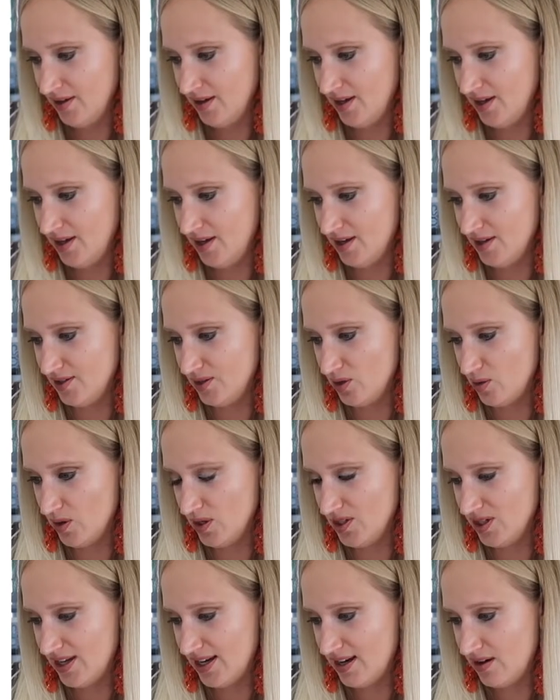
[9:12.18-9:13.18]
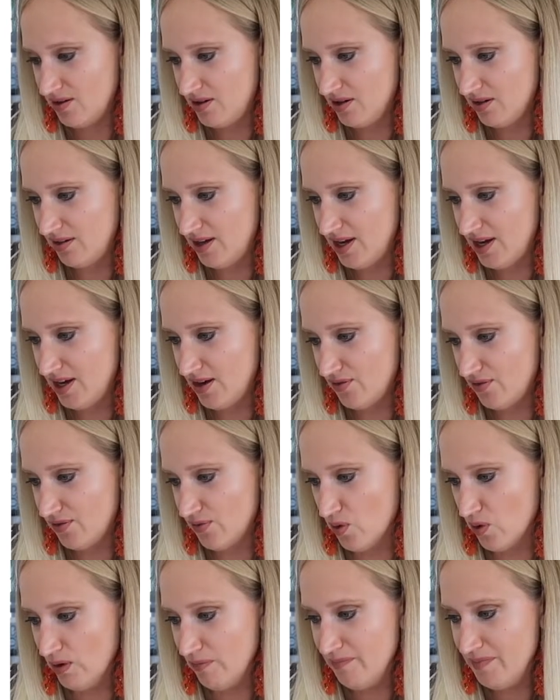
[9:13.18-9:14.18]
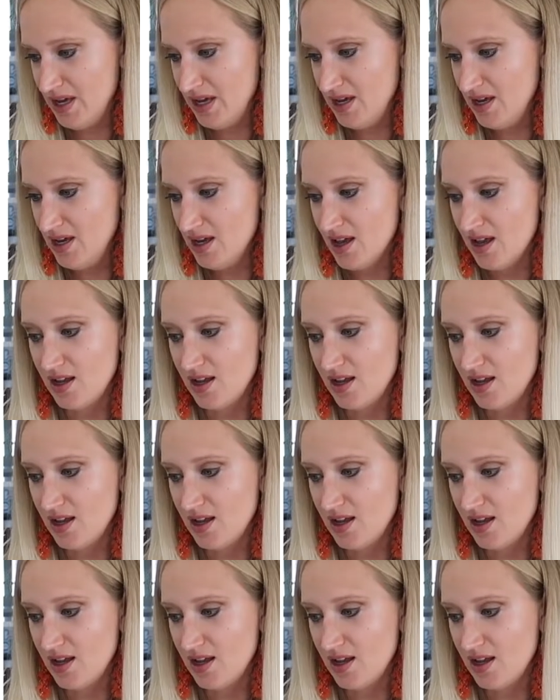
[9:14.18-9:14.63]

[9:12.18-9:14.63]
It is going to calculate it for me